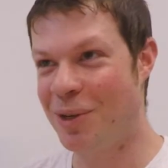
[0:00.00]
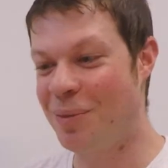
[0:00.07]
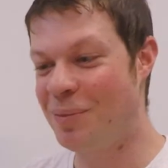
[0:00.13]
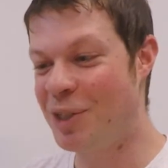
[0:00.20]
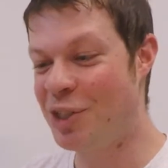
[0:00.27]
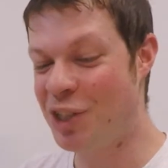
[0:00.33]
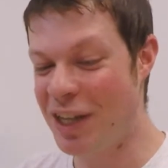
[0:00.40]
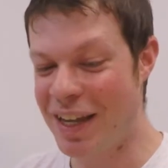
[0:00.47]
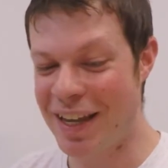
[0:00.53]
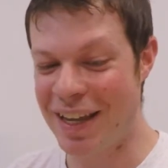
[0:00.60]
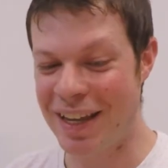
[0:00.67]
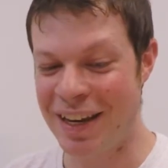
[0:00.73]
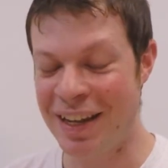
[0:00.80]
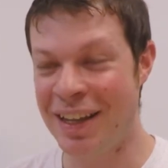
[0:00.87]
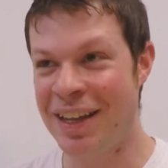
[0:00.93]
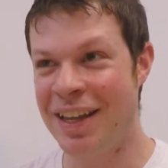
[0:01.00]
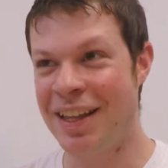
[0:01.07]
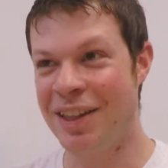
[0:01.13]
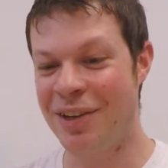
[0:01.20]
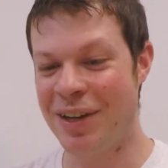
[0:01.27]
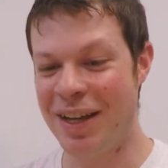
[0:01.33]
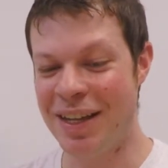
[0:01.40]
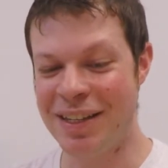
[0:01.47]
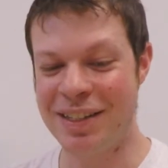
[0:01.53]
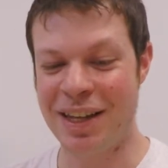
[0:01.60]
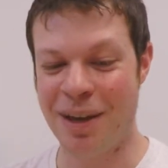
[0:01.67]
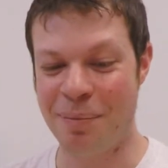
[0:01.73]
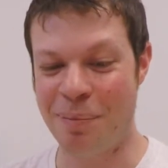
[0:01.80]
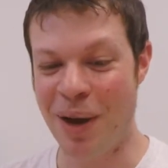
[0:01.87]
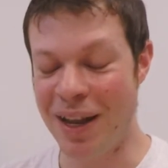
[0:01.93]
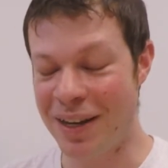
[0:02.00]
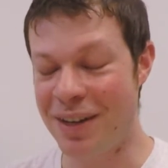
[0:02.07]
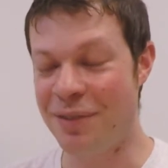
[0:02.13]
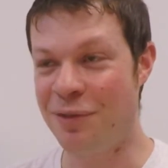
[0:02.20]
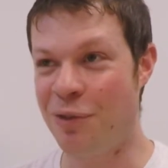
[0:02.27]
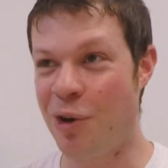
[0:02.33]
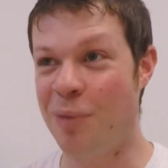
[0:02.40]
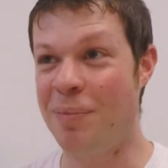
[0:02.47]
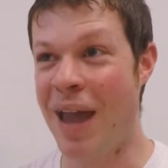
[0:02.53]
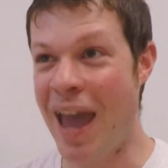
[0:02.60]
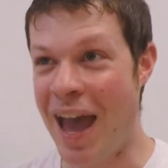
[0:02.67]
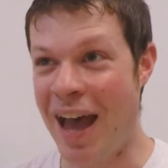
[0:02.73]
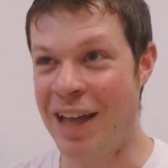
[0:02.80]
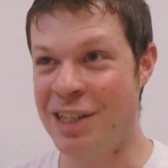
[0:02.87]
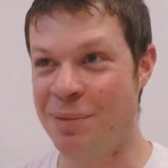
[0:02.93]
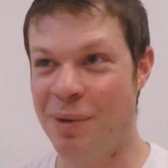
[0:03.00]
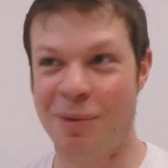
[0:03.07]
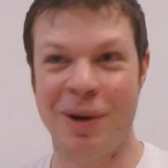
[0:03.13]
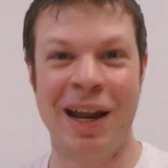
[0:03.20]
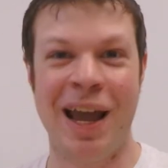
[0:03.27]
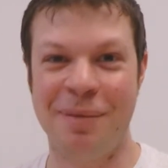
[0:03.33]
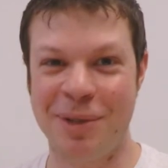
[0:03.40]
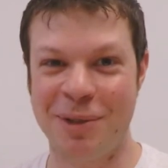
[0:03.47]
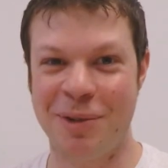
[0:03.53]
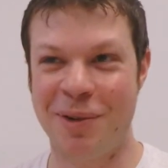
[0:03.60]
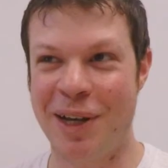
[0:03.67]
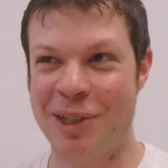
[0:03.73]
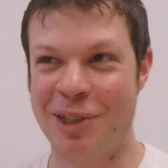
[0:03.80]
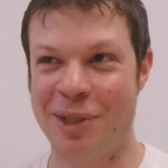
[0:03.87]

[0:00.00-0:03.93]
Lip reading: an entire episode of the Trip Hacks DC podcast dedicated to